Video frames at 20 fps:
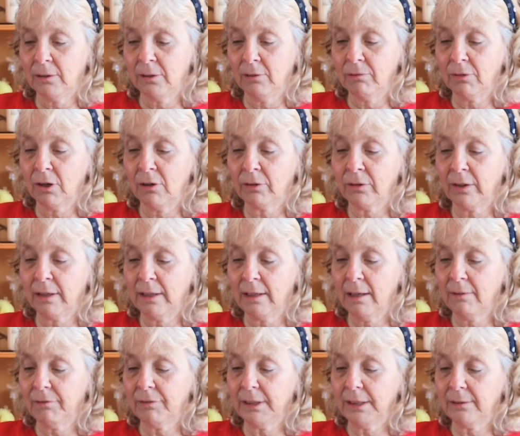you've got a
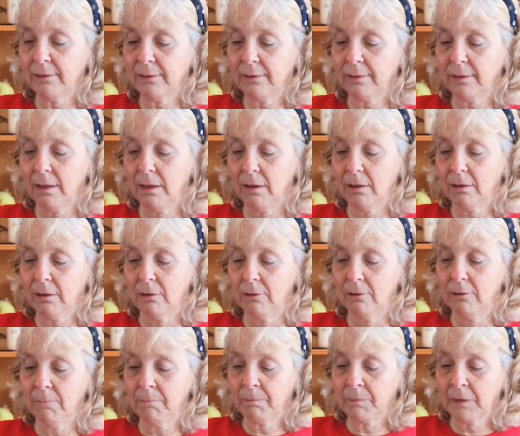lovely
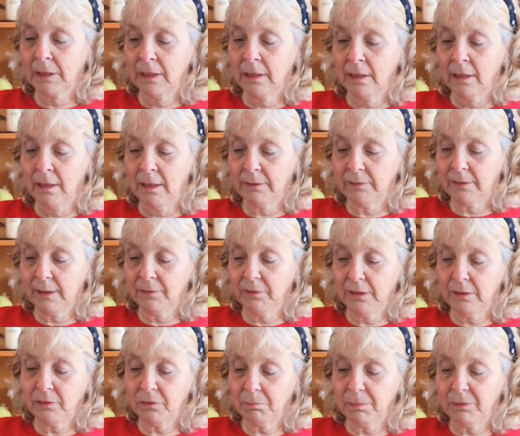circle. I've done
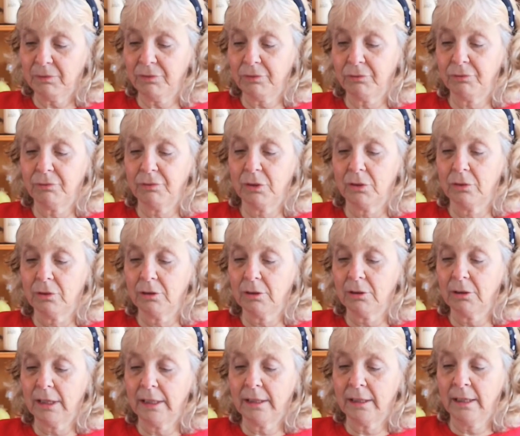this
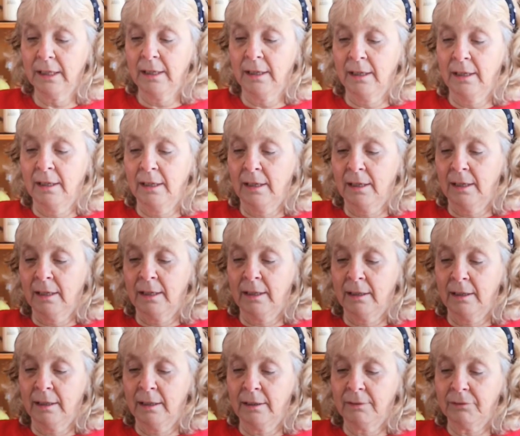before. I've
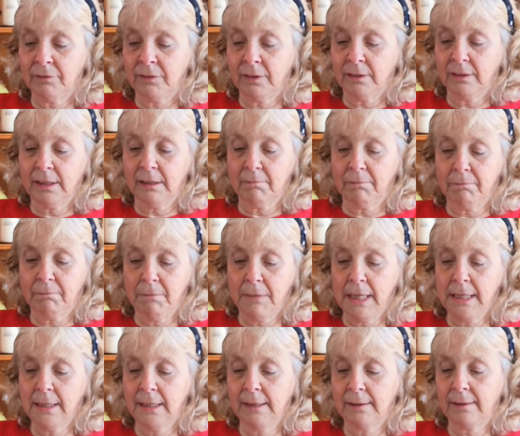done it
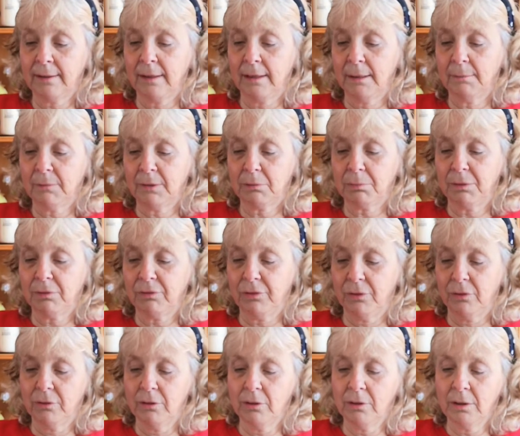many times
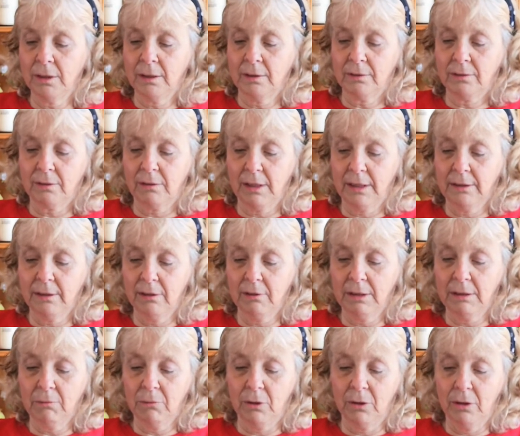before, so I know
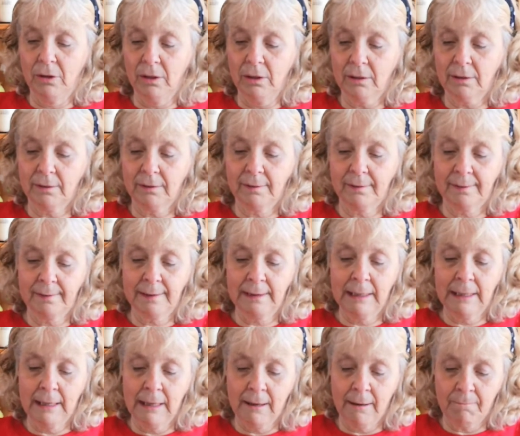it works.
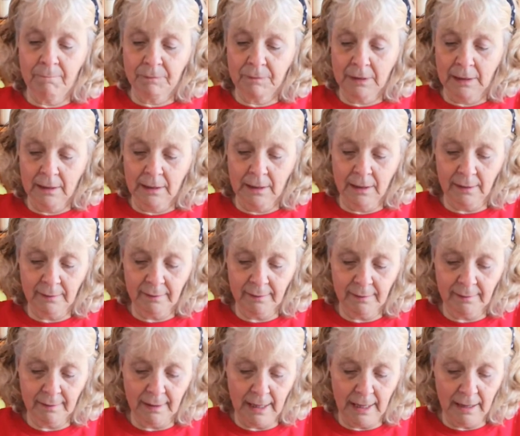Cut
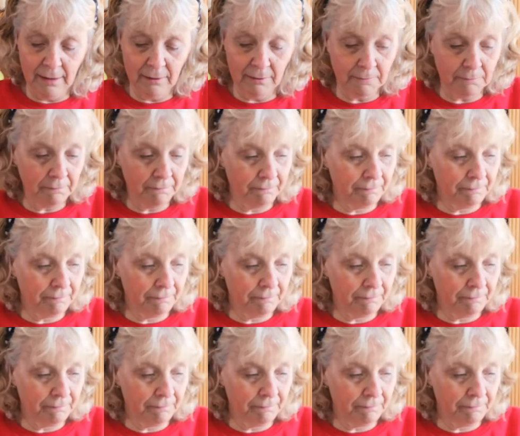it out.